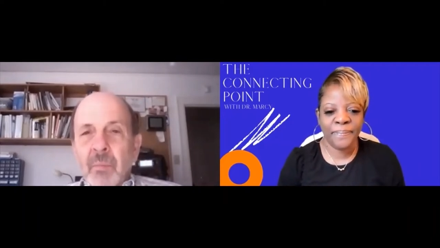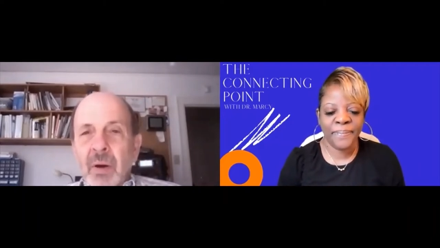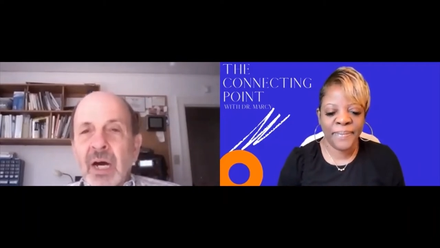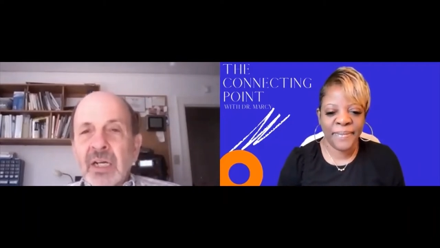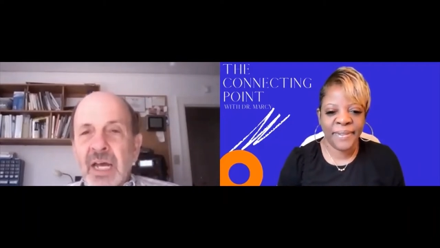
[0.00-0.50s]

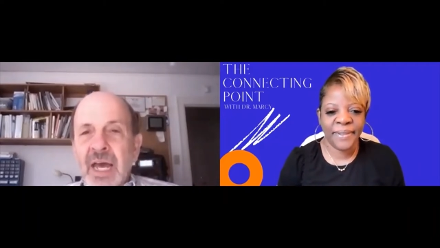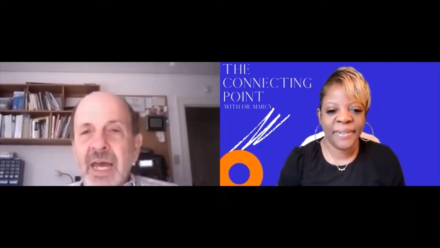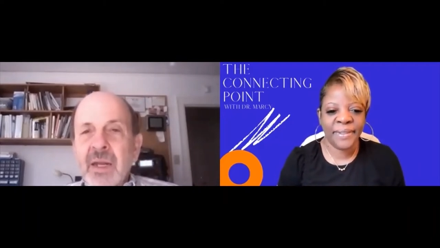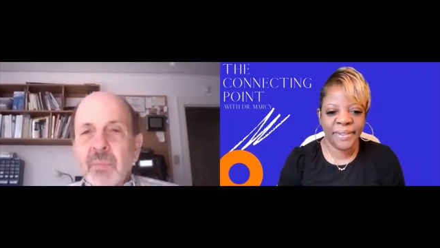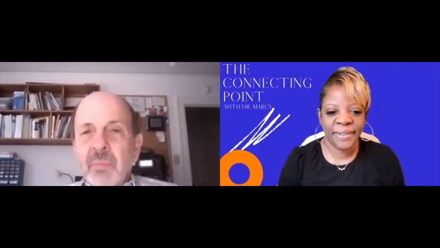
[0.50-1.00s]
Speaker 1: po-
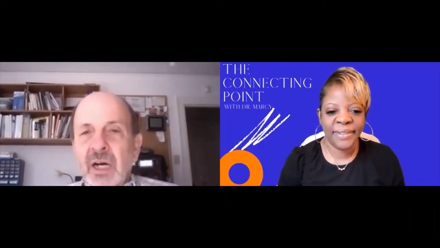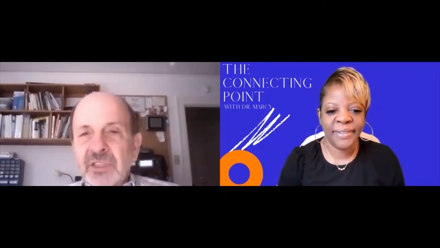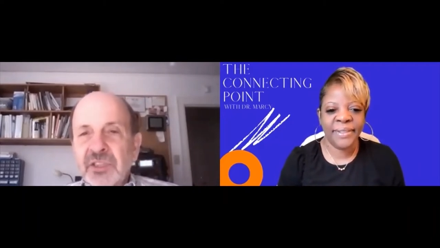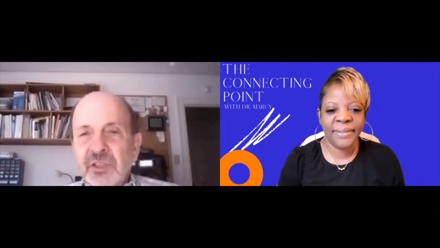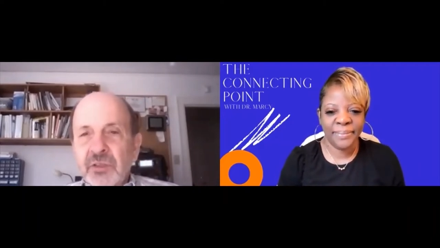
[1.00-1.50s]
hand
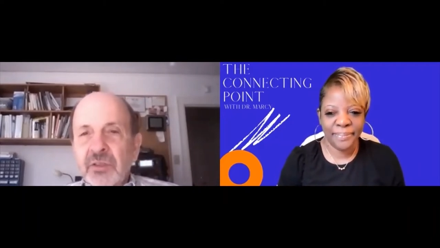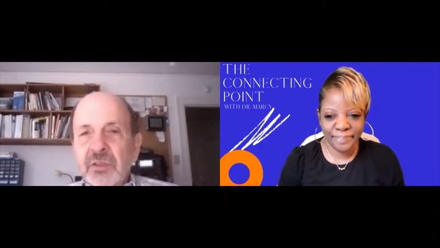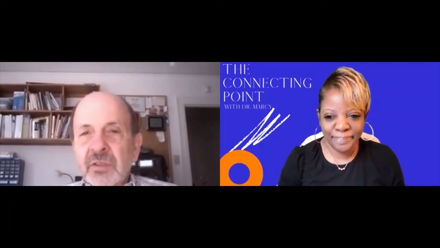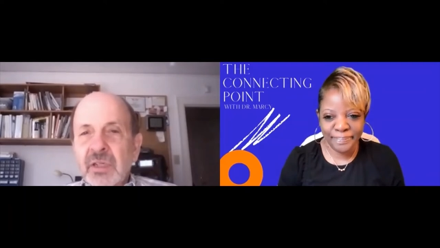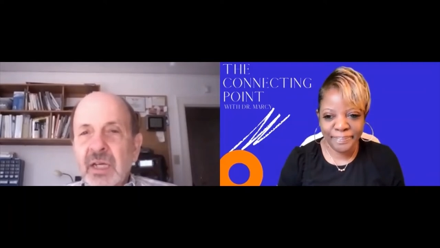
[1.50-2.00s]

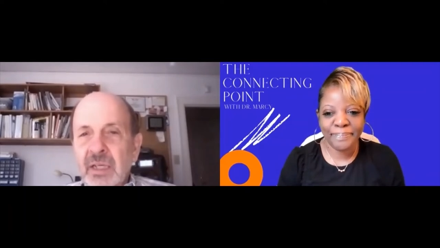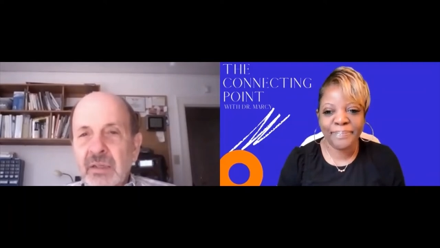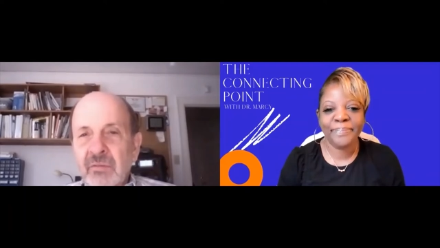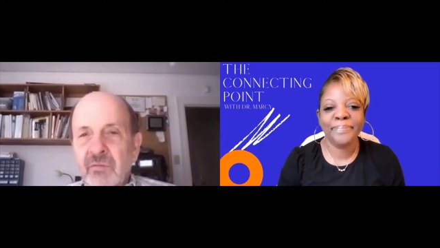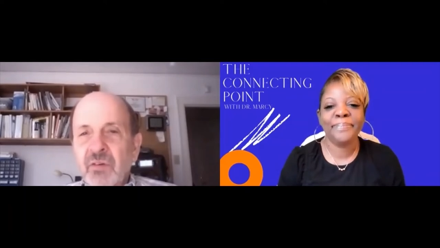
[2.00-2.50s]
posture
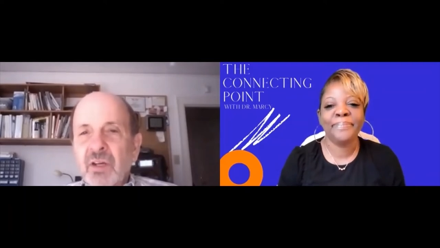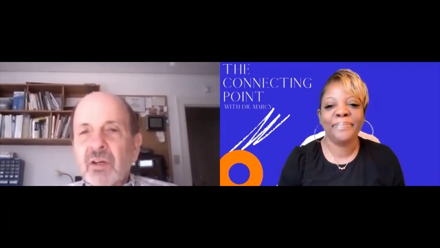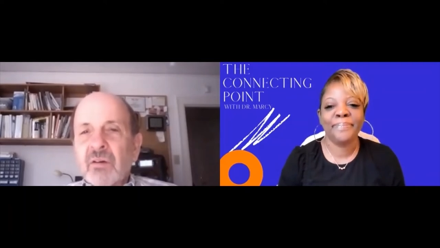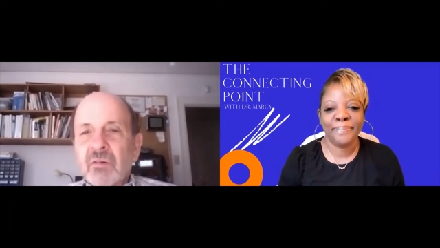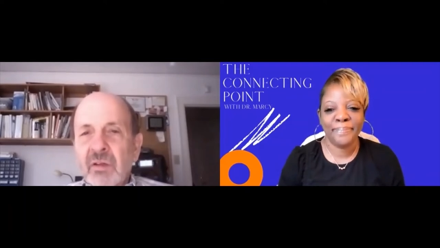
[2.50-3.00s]
and
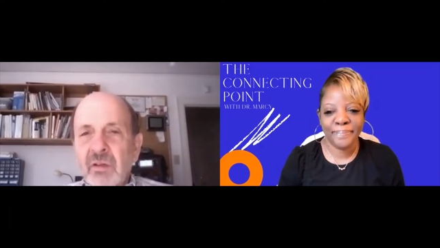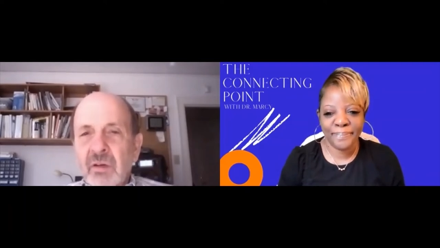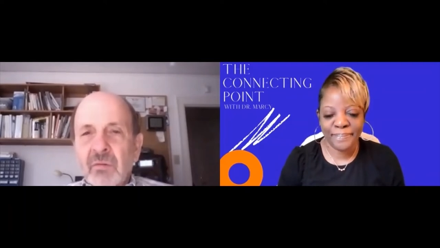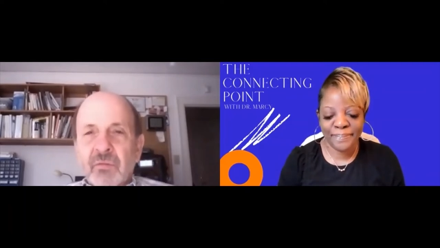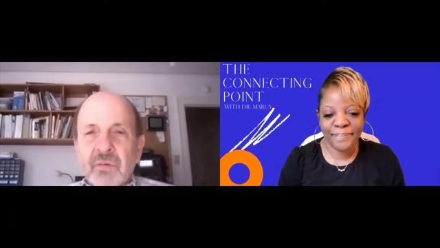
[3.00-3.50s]
finger, you
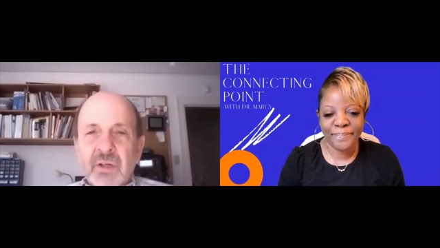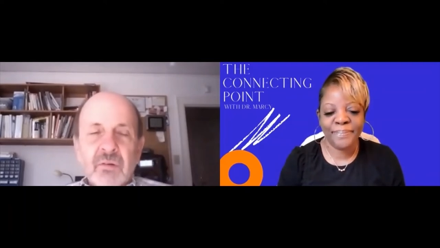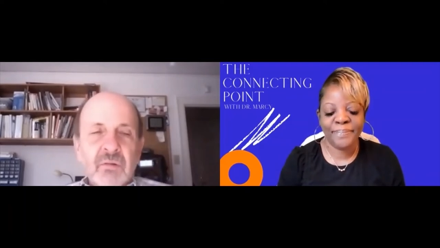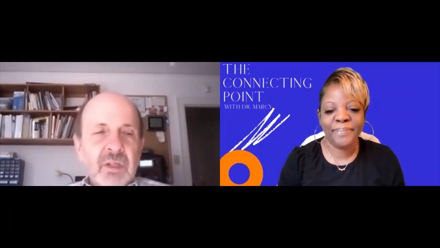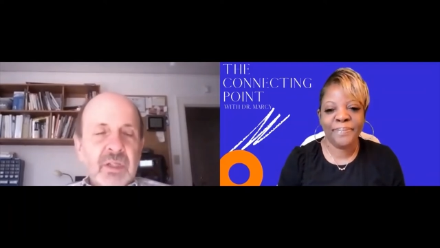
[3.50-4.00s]
know,
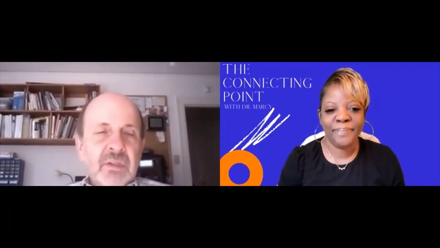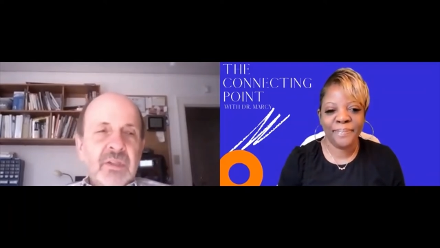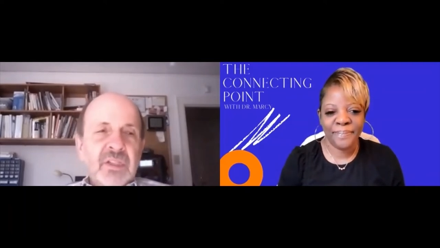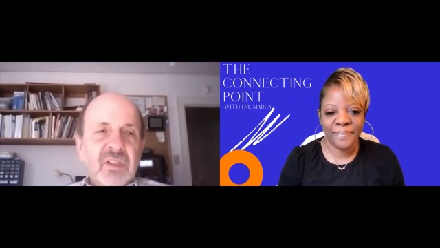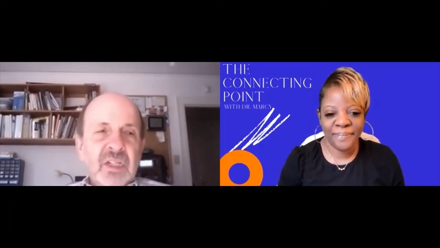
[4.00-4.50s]
fingering and
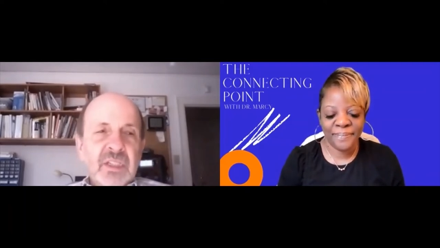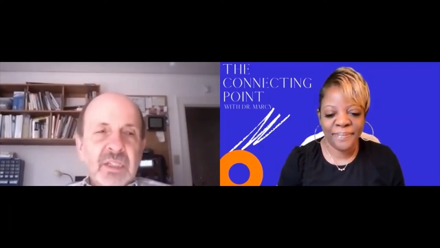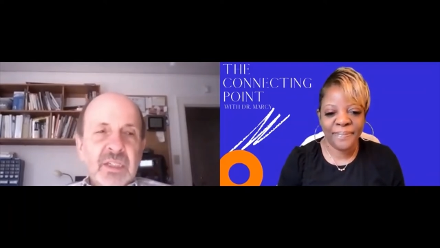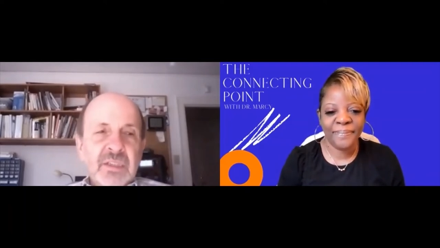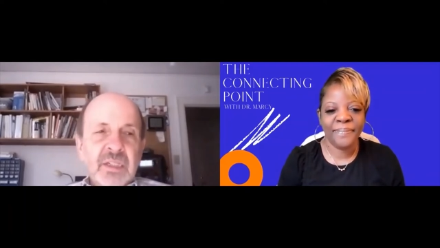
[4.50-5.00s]
things like
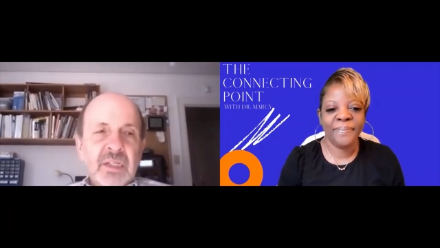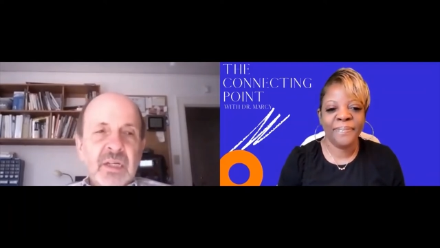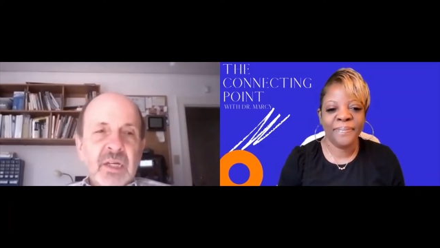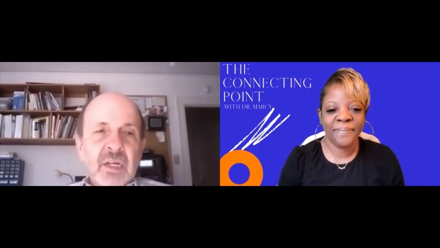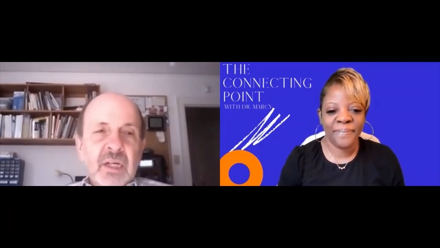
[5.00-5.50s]
that that
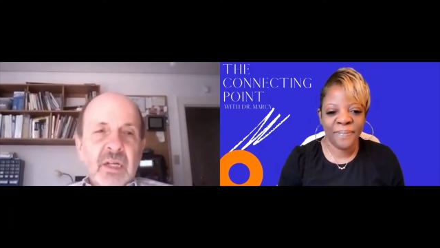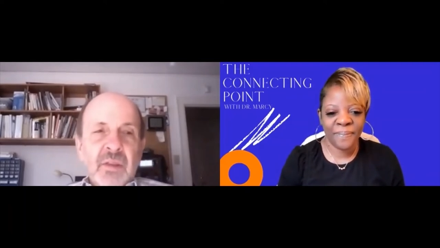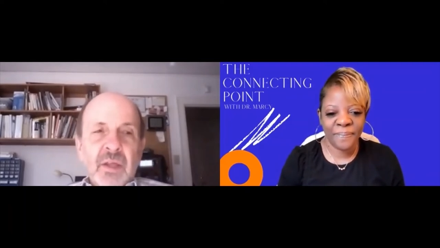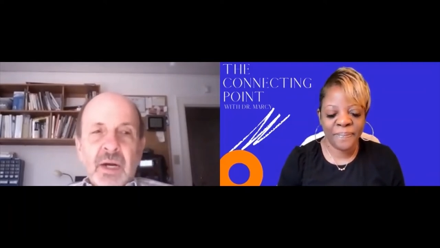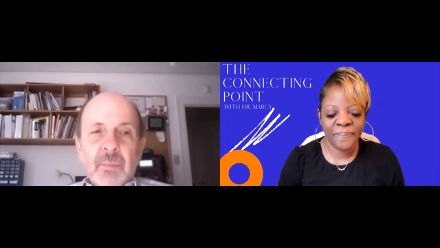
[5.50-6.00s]

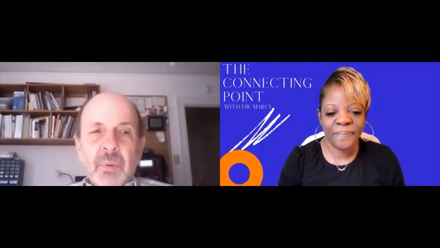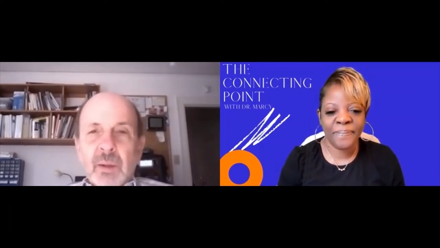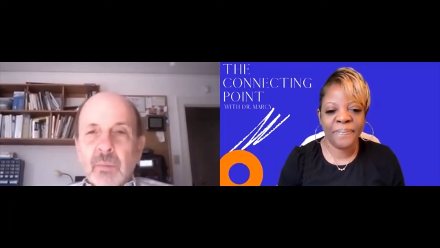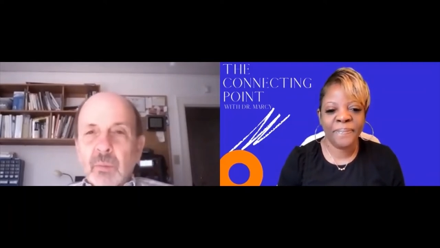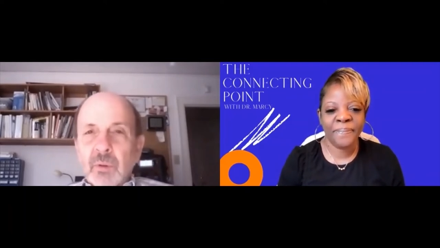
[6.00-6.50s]
that I
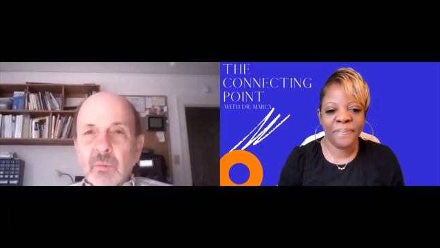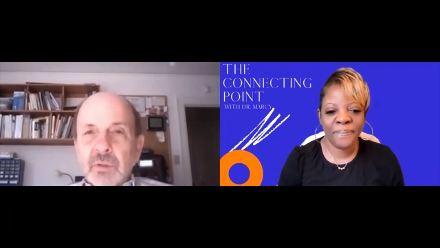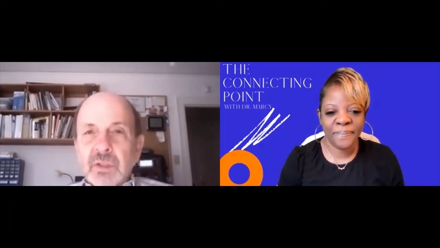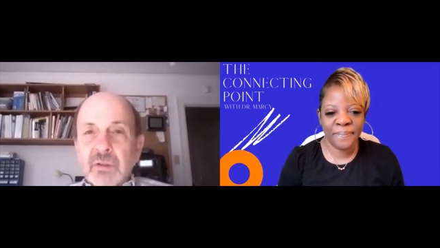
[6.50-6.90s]
probably wouldn't have